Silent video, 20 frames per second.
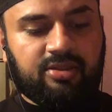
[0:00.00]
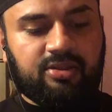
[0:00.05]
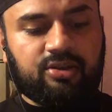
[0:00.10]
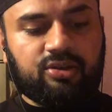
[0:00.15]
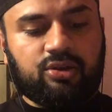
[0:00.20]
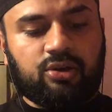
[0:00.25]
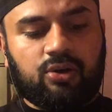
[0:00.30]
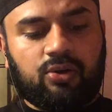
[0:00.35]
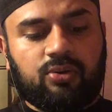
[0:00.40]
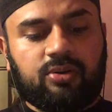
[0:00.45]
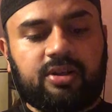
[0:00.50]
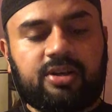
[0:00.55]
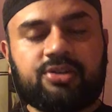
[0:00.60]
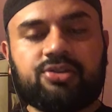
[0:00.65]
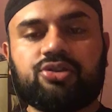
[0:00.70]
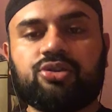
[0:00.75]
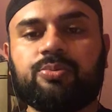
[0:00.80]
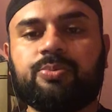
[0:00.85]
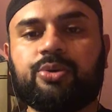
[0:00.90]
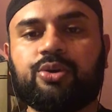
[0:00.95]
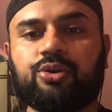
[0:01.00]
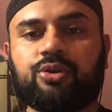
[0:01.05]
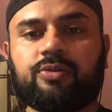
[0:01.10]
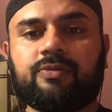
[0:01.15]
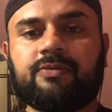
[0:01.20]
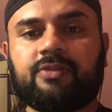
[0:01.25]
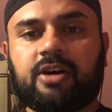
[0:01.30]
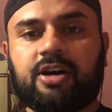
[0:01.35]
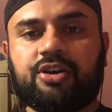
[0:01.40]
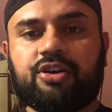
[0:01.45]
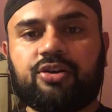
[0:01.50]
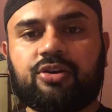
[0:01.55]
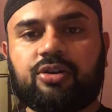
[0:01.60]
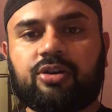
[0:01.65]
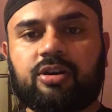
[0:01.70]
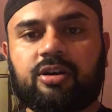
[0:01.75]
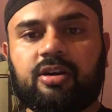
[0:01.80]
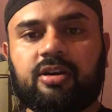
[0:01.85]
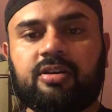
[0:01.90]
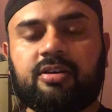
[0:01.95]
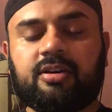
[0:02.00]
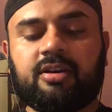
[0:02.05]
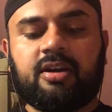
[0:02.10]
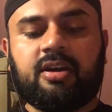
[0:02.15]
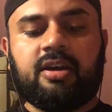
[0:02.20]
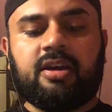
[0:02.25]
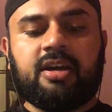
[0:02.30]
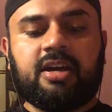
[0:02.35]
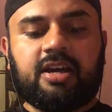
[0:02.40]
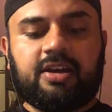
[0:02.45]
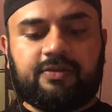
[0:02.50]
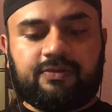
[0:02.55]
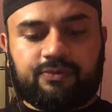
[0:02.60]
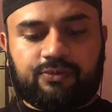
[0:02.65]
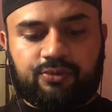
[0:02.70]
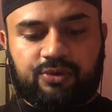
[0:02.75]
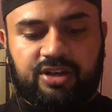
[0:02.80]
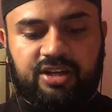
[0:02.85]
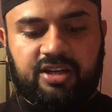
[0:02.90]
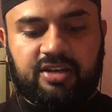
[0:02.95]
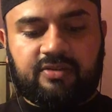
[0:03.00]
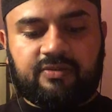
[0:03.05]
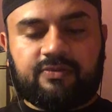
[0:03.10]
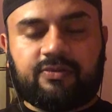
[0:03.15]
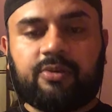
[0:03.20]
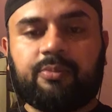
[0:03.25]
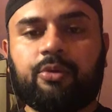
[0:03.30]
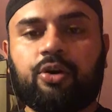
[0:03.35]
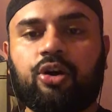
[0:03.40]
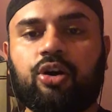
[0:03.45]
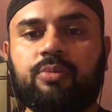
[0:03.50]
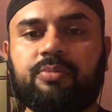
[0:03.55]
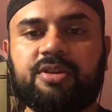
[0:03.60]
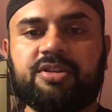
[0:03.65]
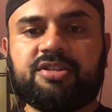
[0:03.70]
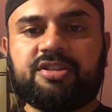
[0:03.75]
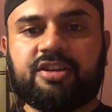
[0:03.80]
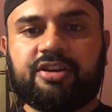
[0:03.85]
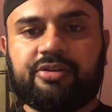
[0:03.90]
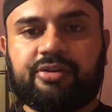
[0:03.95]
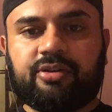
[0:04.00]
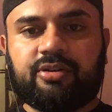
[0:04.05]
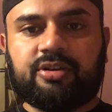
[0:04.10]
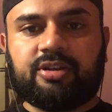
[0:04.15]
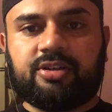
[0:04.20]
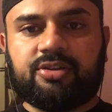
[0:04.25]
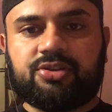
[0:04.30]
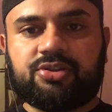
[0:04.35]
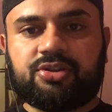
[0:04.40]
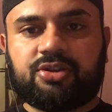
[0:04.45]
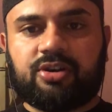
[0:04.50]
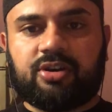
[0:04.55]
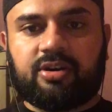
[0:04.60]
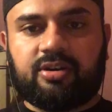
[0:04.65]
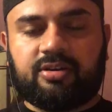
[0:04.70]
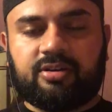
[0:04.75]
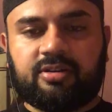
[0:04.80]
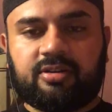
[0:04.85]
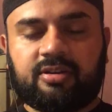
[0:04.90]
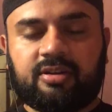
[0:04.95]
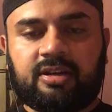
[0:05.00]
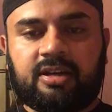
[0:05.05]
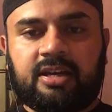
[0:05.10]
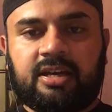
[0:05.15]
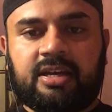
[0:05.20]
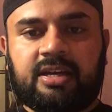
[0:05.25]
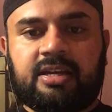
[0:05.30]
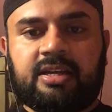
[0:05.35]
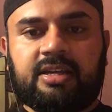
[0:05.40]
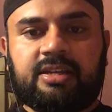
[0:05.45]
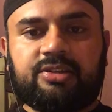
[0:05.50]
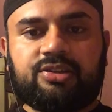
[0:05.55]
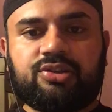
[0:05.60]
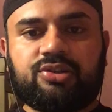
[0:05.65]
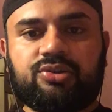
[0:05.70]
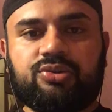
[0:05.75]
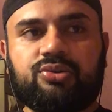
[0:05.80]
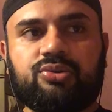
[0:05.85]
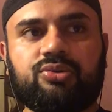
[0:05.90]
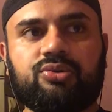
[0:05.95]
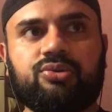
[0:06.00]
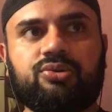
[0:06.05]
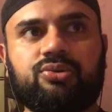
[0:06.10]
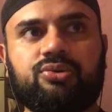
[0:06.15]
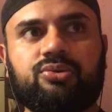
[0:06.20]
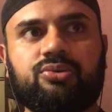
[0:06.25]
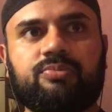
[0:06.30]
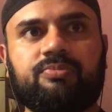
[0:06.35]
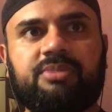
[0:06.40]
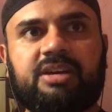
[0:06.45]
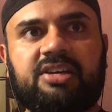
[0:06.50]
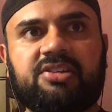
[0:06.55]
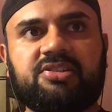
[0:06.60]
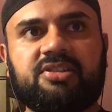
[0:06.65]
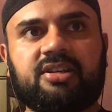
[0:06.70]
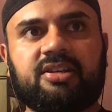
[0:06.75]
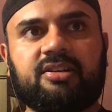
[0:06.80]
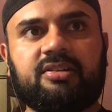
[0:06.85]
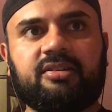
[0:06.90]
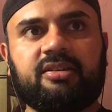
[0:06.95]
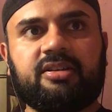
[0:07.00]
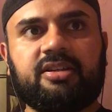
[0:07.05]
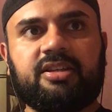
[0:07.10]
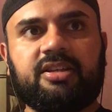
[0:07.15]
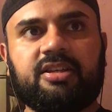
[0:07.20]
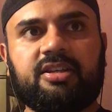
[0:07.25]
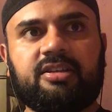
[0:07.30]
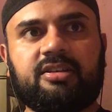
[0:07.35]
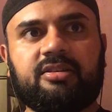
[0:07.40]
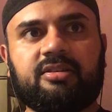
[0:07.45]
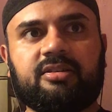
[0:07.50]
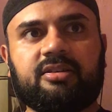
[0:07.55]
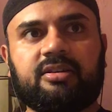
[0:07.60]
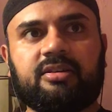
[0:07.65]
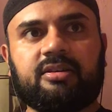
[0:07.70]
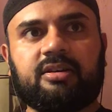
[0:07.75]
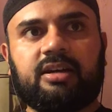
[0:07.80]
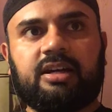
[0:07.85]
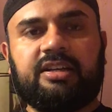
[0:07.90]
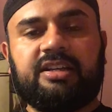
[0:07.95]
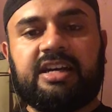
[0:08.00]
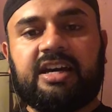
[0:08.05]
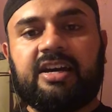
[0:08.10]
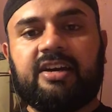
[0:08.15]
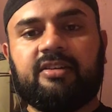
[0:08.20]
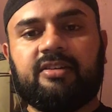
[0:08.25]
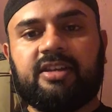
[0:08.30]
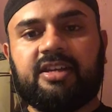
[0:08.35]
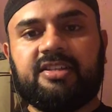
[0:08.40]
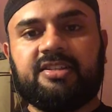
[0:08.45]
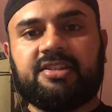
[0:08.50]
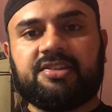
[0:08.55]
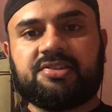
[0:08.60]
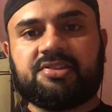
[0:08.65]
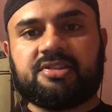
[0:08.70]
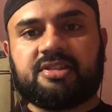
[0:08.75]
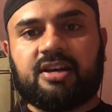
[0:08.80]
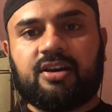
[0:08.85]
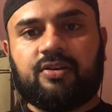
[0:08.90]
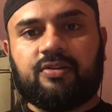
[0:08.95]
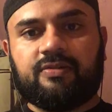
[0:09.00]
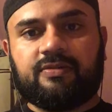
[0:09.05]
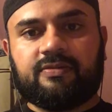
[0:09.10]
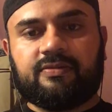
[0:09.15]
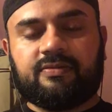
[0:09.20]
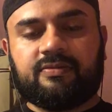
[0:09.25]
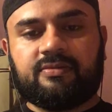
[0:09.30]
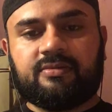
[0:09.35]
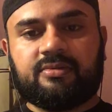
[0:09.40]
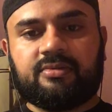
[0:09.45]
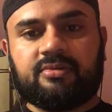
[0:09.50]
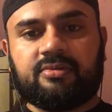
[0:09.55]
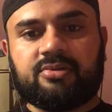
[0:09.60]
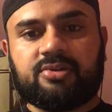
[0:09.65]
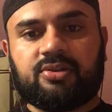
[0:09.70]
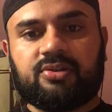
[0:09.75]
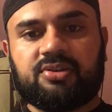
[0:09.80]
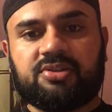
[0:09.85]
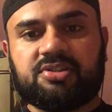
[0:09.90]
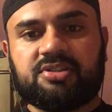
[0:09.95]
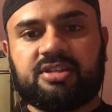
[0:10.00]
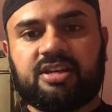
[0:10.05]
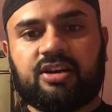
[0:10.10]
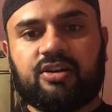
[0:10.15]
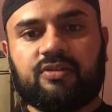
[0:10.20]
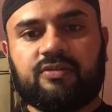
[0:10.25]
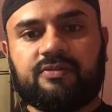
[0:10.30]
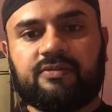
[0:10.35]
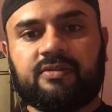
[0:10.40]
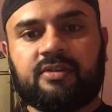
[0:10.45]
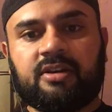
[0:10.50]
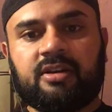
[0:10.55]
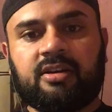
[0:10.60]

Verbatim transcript: The goal is to purify your heart and free it from all material concern, to basically annihilate the self. So the self,